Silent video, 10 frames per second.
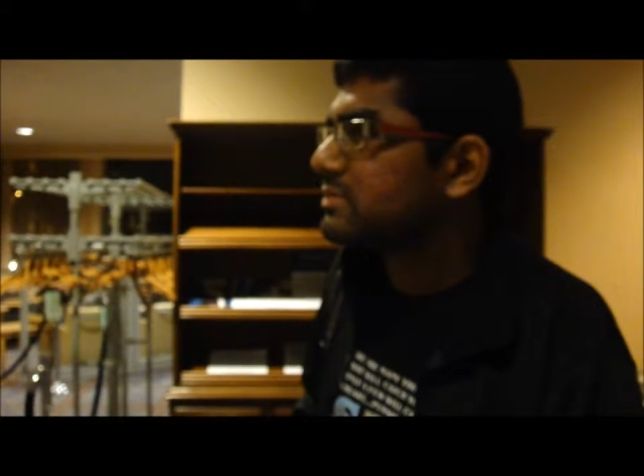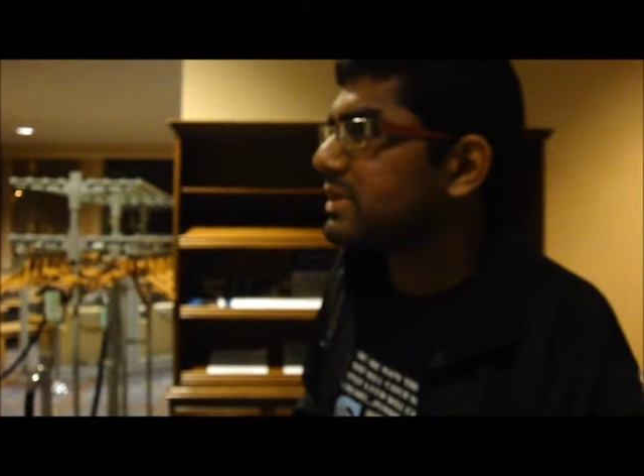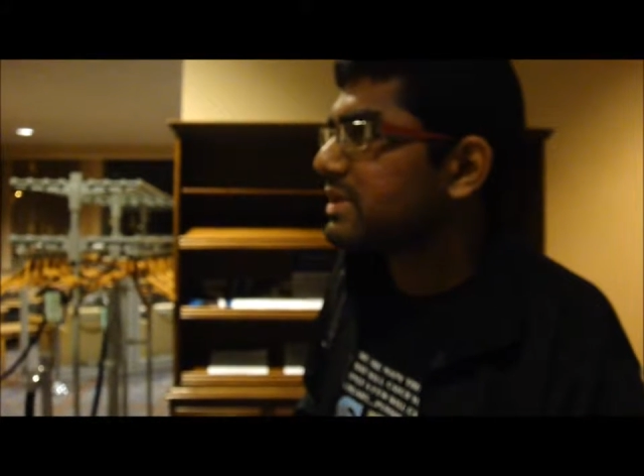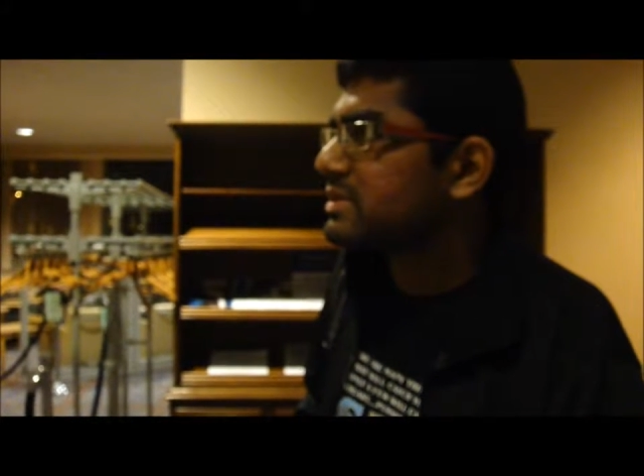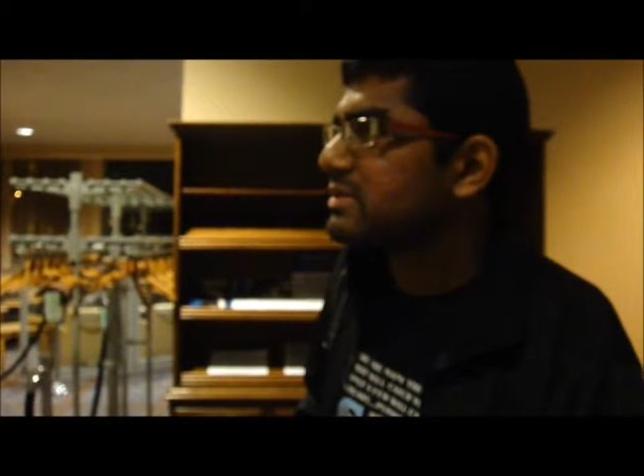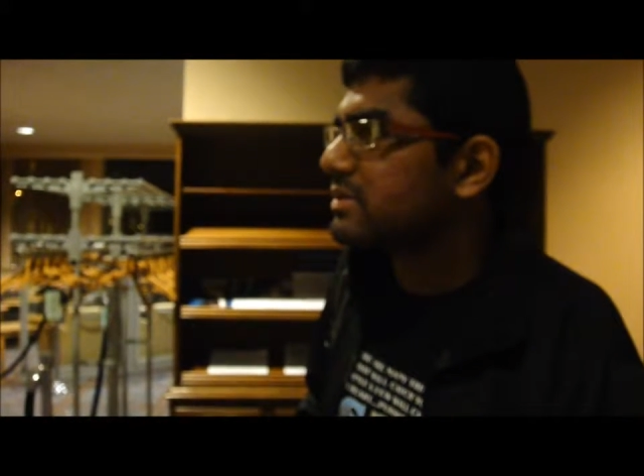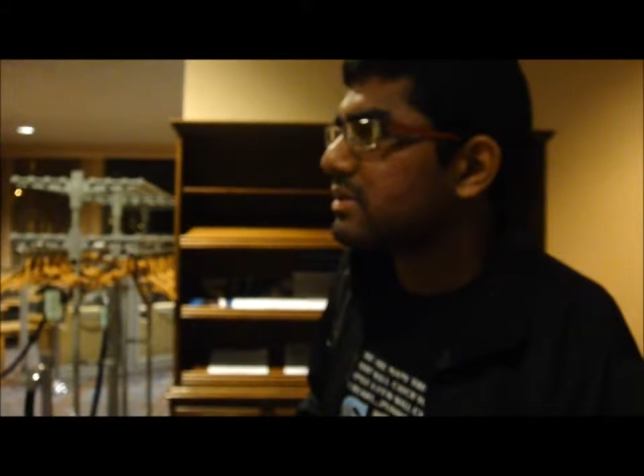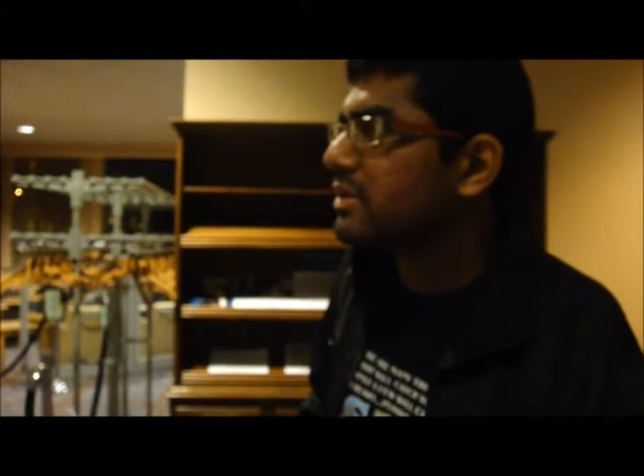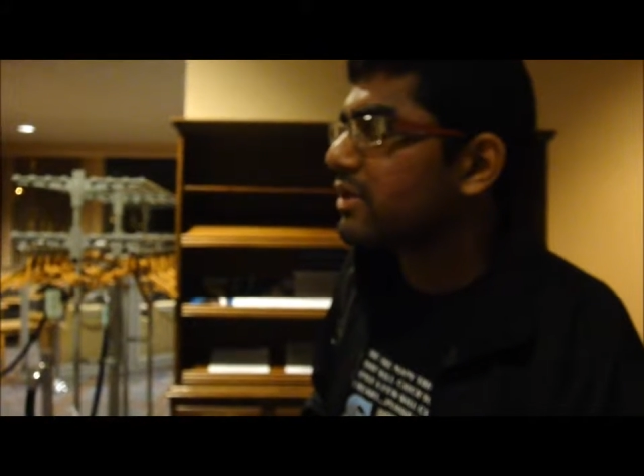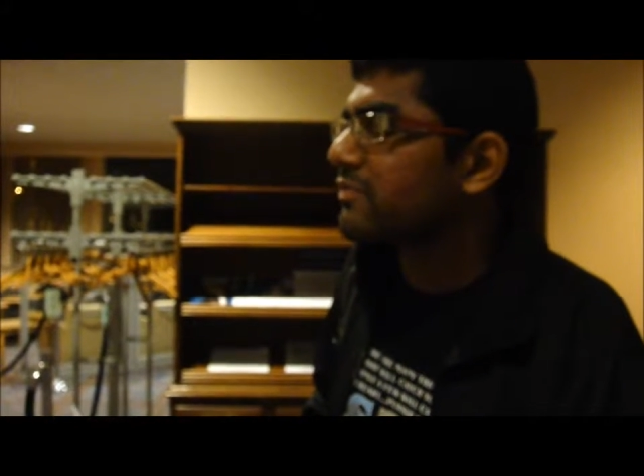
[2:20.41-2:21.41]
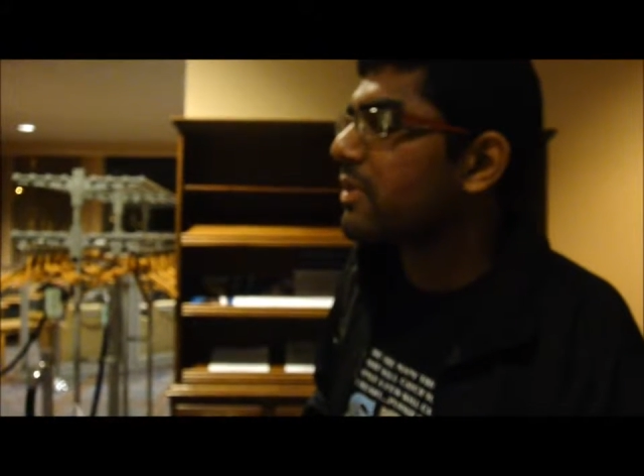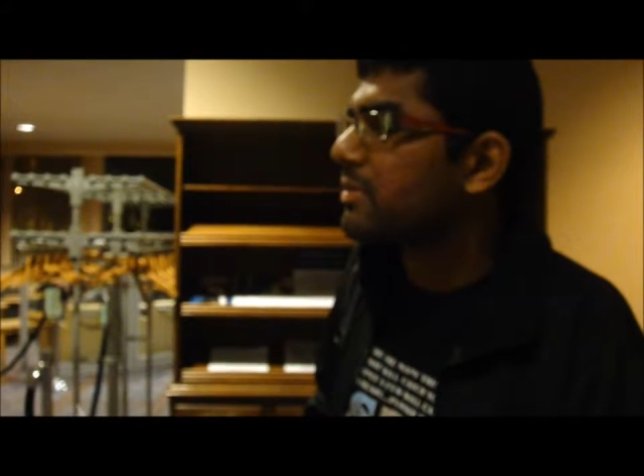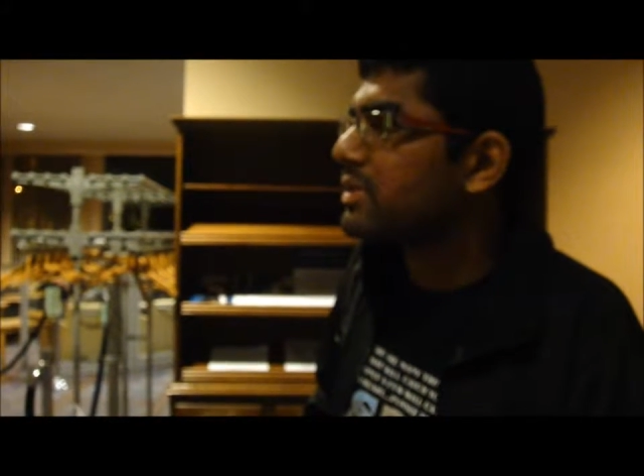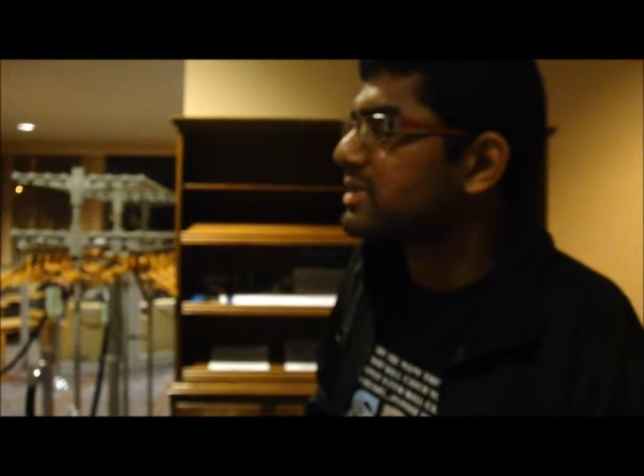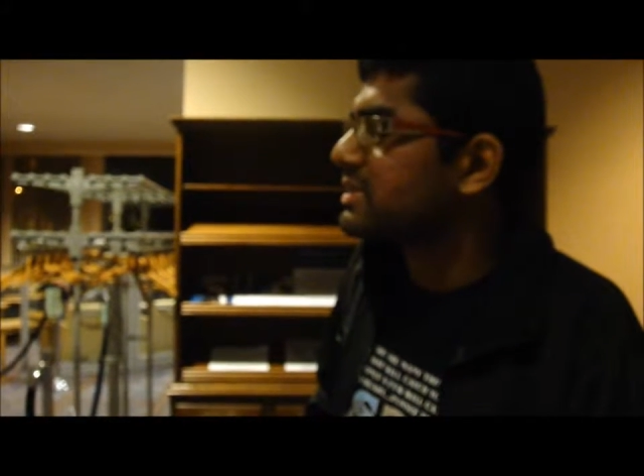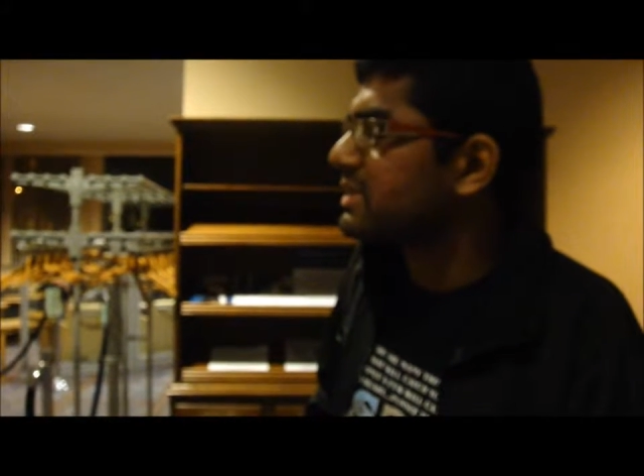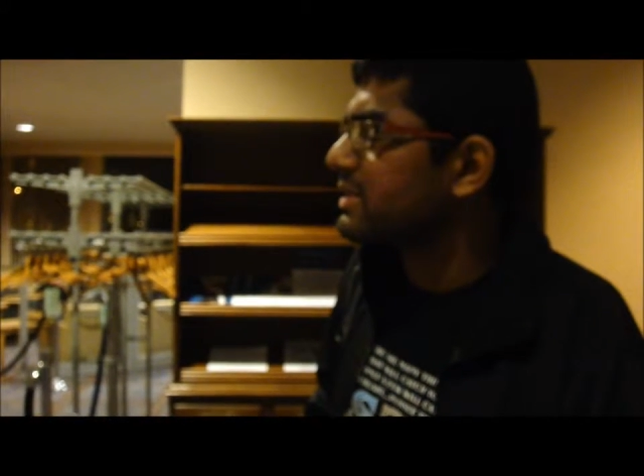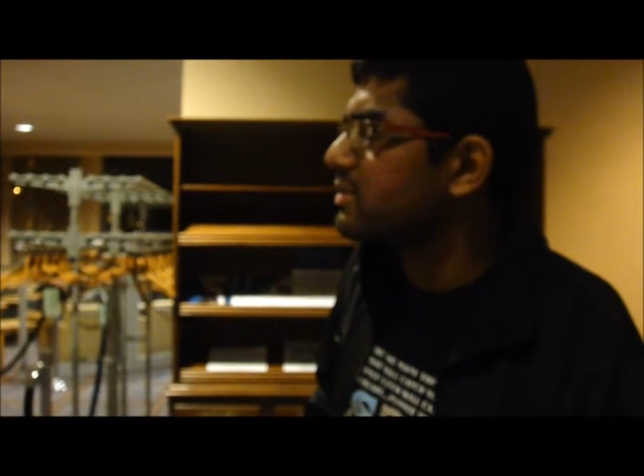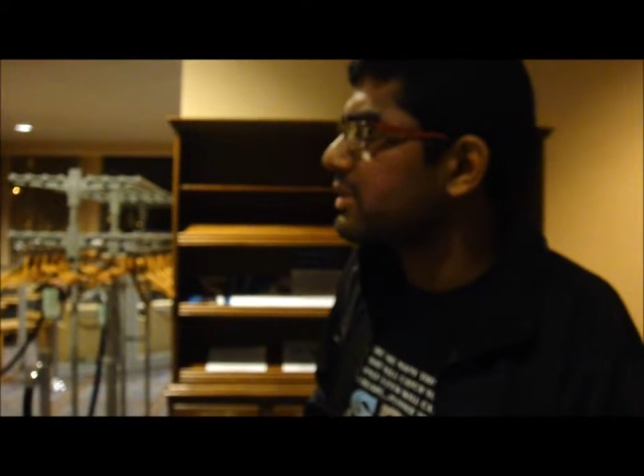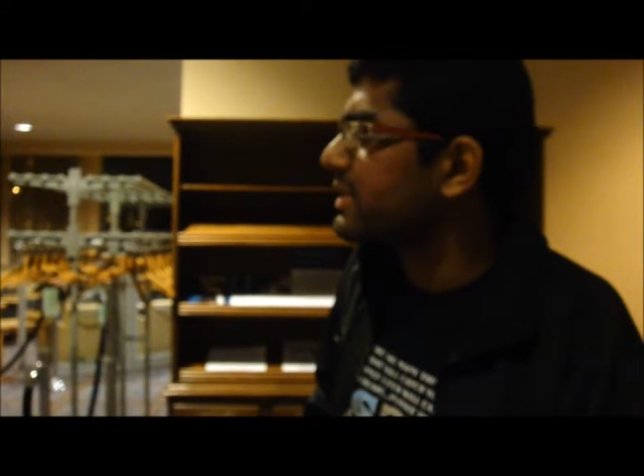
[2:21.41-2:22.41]
there's a lot of population
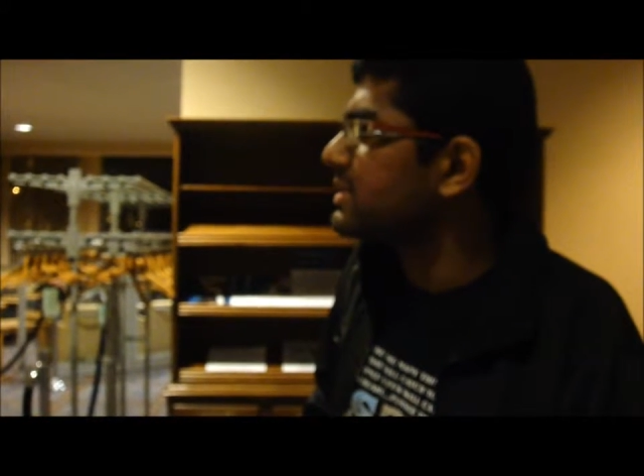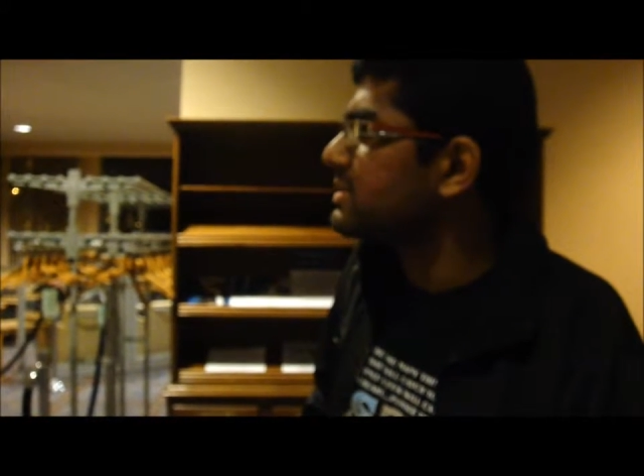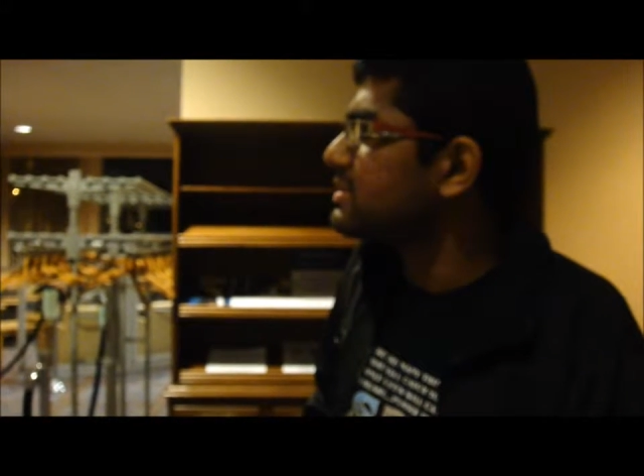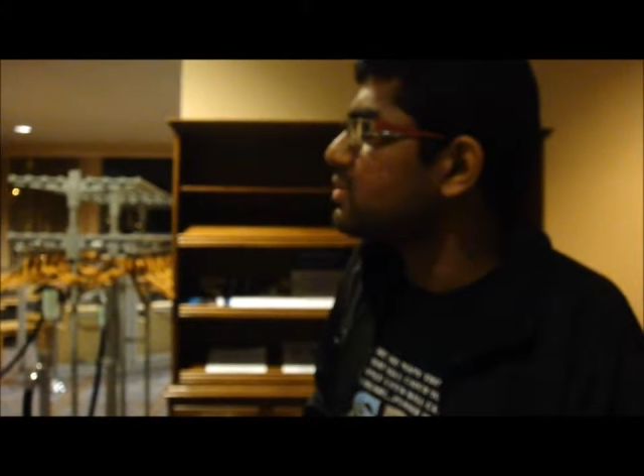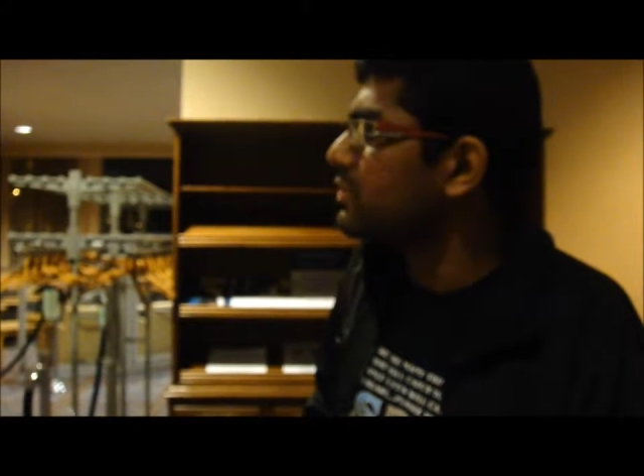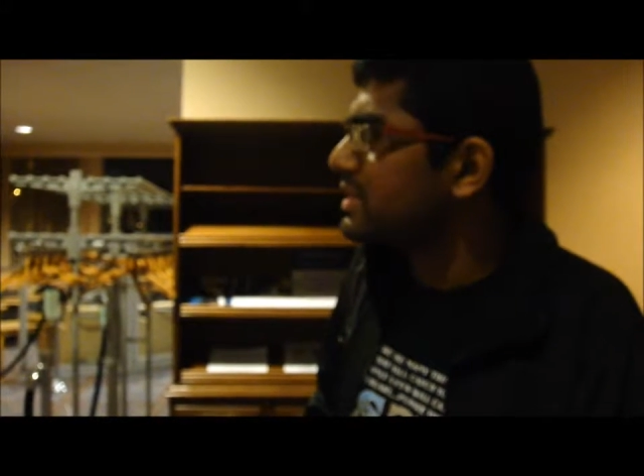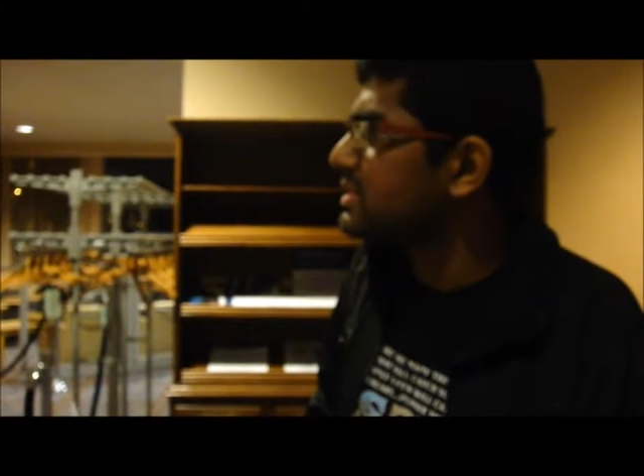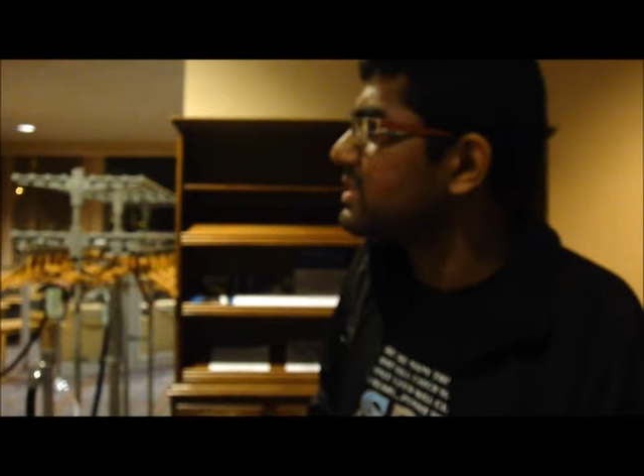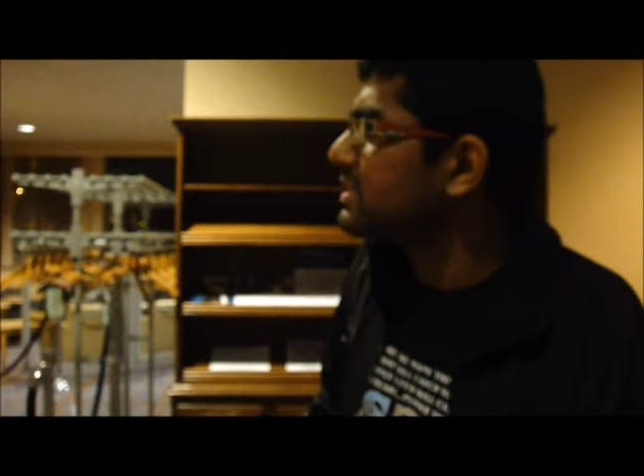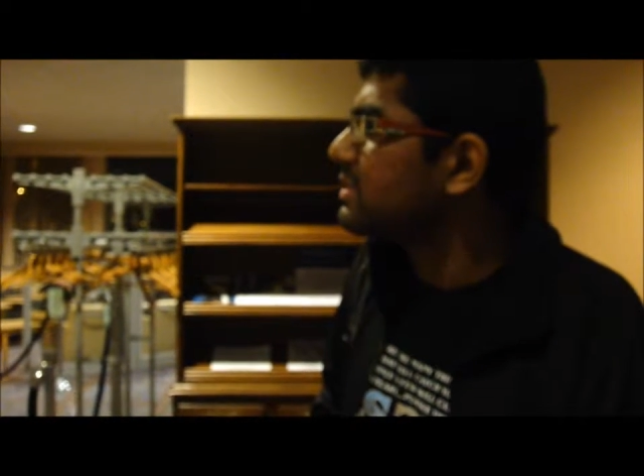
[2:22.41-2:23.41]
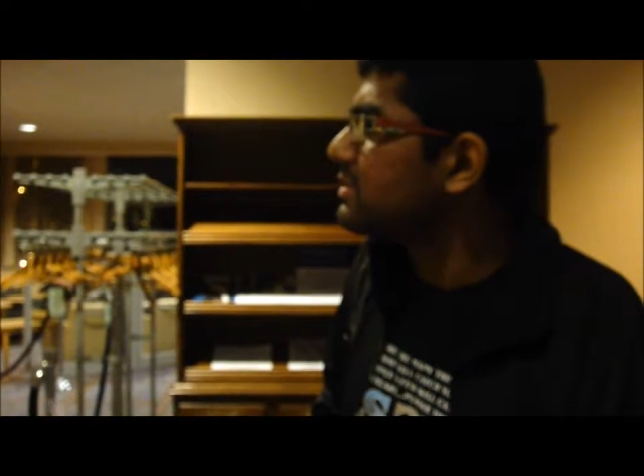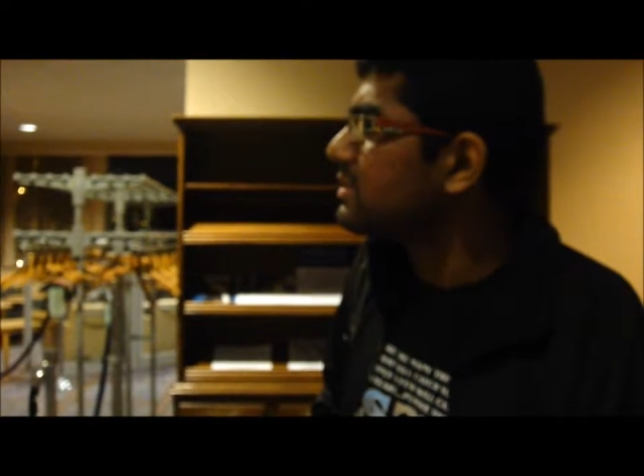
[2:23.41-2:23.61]
that only eats vegetarian.